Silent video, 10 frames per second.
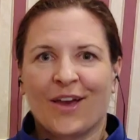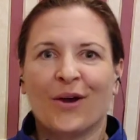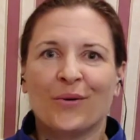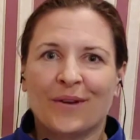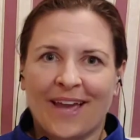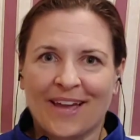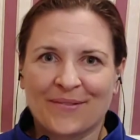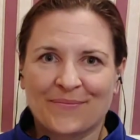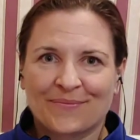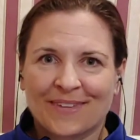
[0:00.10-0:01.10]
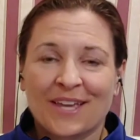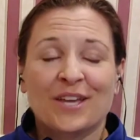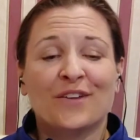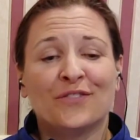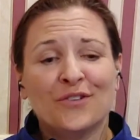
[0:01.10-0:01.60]
Okay,
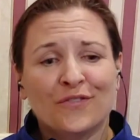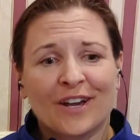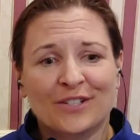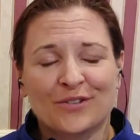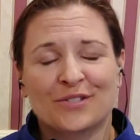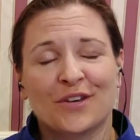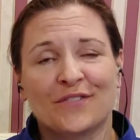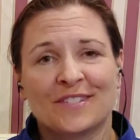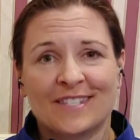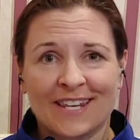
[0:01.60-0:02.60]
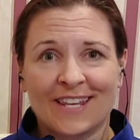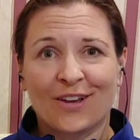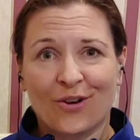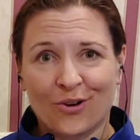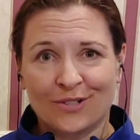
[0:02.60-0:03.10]
if you find yourself
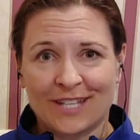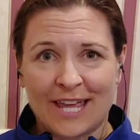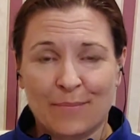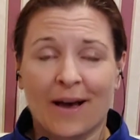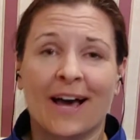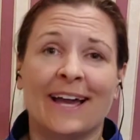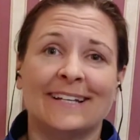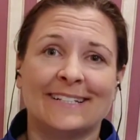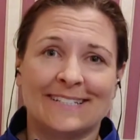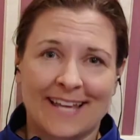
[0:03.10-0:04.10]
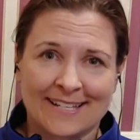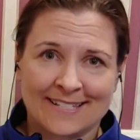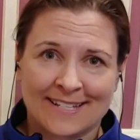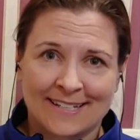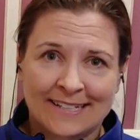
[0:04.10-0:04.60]
sitting all day behind a
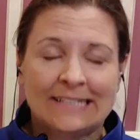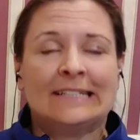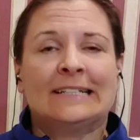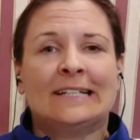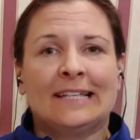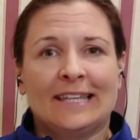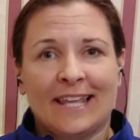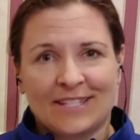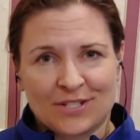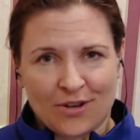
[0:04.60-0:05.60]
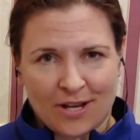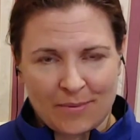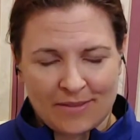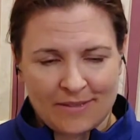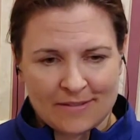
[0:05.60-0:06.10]
desk, let's talk
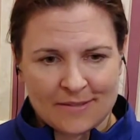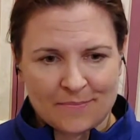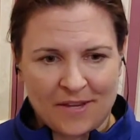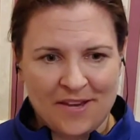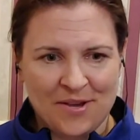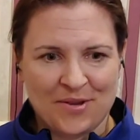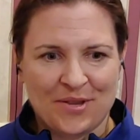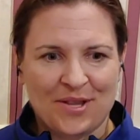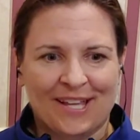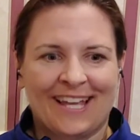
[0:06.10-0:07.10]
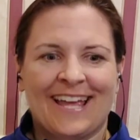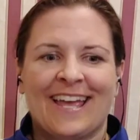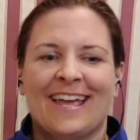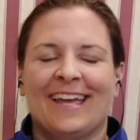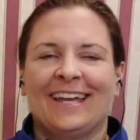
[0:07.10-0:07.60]
about this.
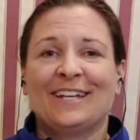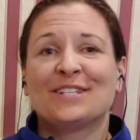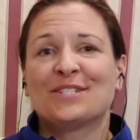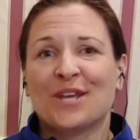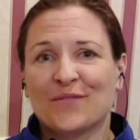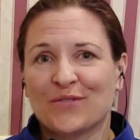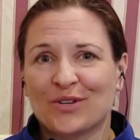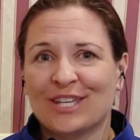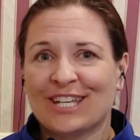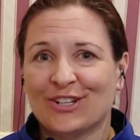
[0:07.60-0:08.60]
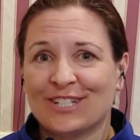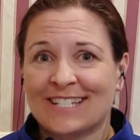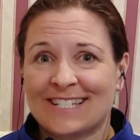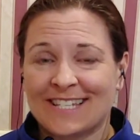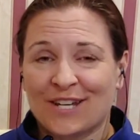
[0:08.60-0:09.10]
It is never really good to
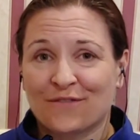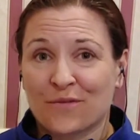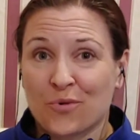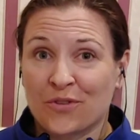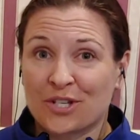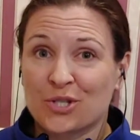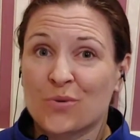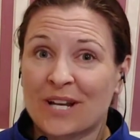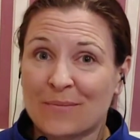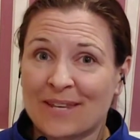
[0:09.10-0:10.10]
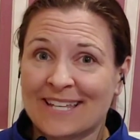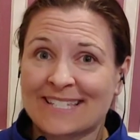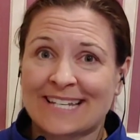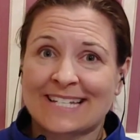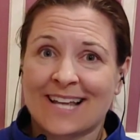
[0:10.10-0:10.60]
sit for more than 20 minutes
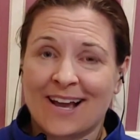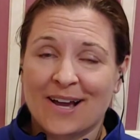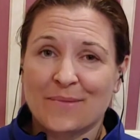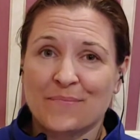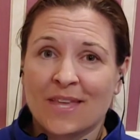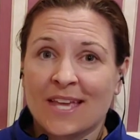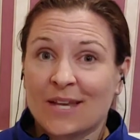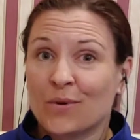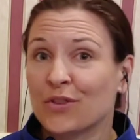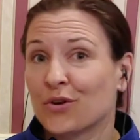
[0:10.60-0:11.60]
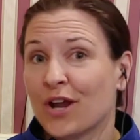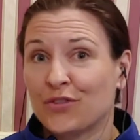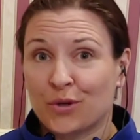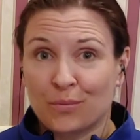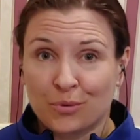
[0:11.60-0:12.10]
at a time, whether you're at
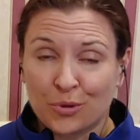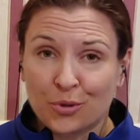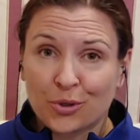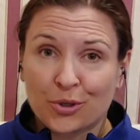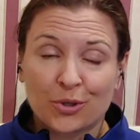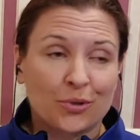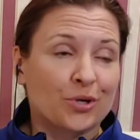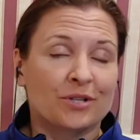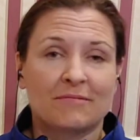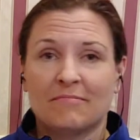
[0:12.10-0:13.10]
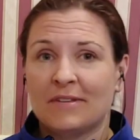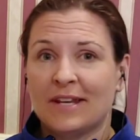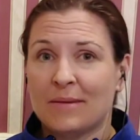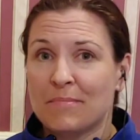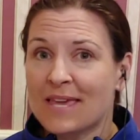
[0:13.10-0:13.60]
the computer or in
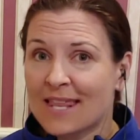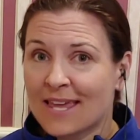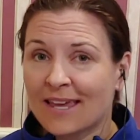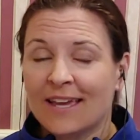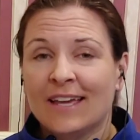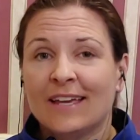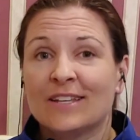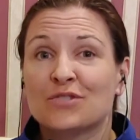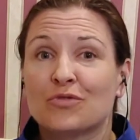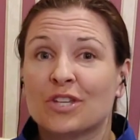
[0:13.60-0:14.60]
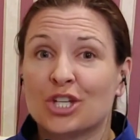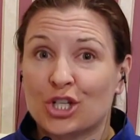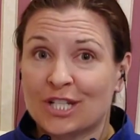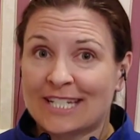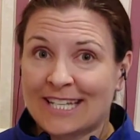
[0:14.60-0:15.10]
a meeting. It's really
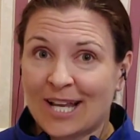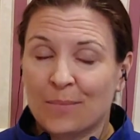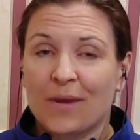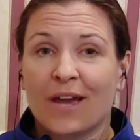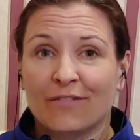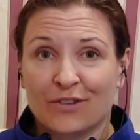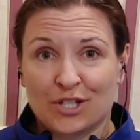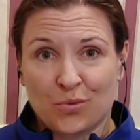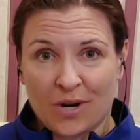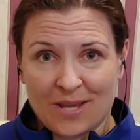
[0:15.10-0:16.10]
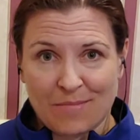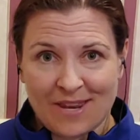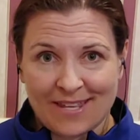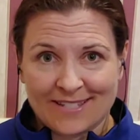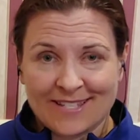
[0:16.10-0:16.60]
good to get up every 20
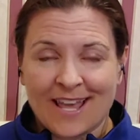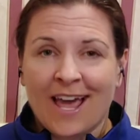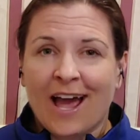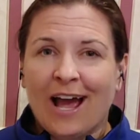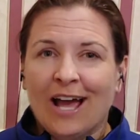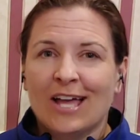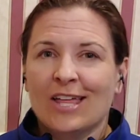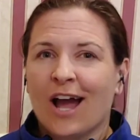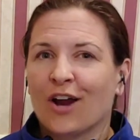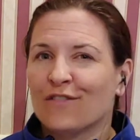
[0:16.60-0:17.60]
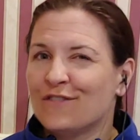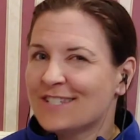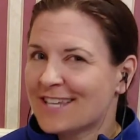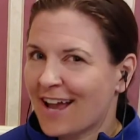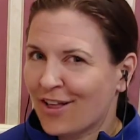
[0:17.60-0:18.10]
minutes. Our
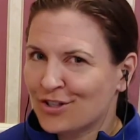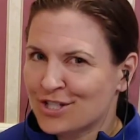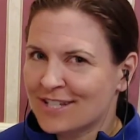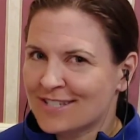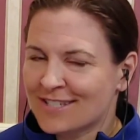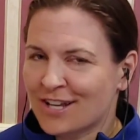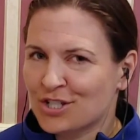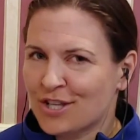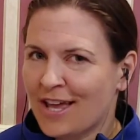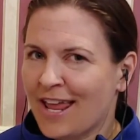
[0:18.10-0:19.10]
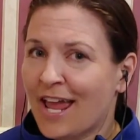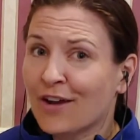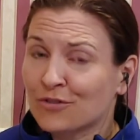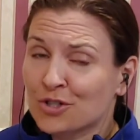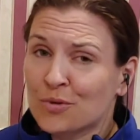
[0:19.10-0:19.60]
physiology is such that
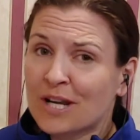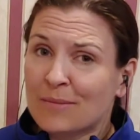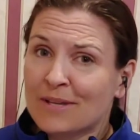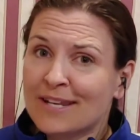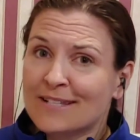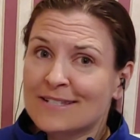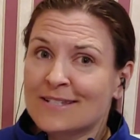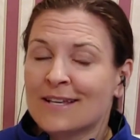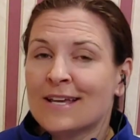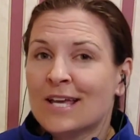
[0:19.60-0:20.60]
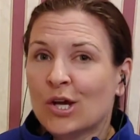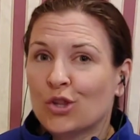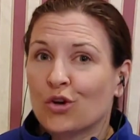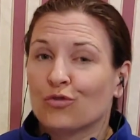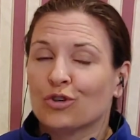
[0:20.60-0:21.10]
after 20 minutes,
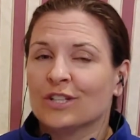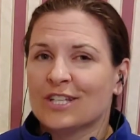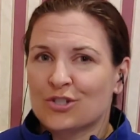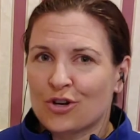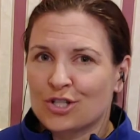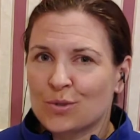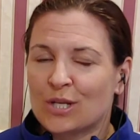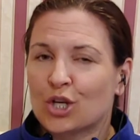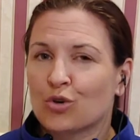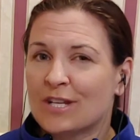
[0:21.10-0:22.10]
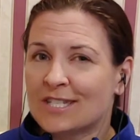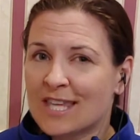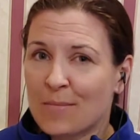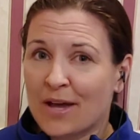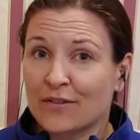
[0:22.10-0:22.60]
there really starts to increase
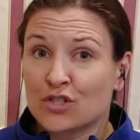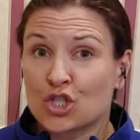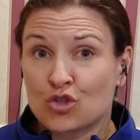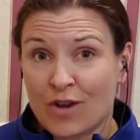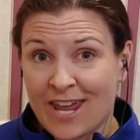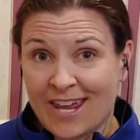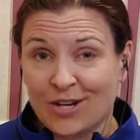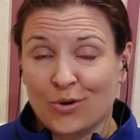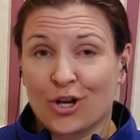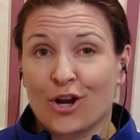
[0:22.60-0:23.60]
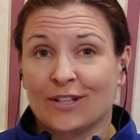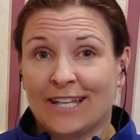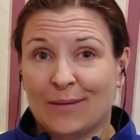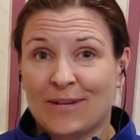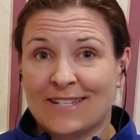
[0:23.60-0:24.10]
the amount of strain on our
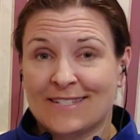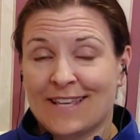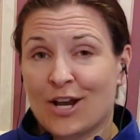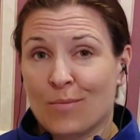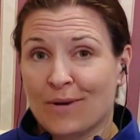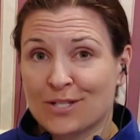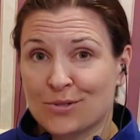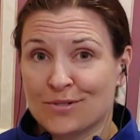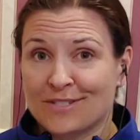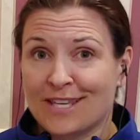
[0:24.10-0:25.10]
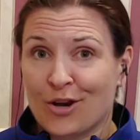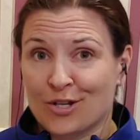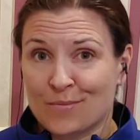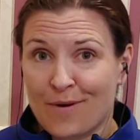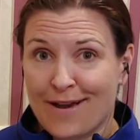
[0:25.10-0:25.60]
ligaments and our muscles in our
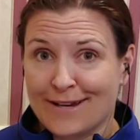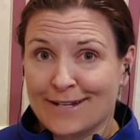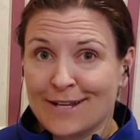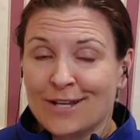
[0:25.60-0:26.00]
spine.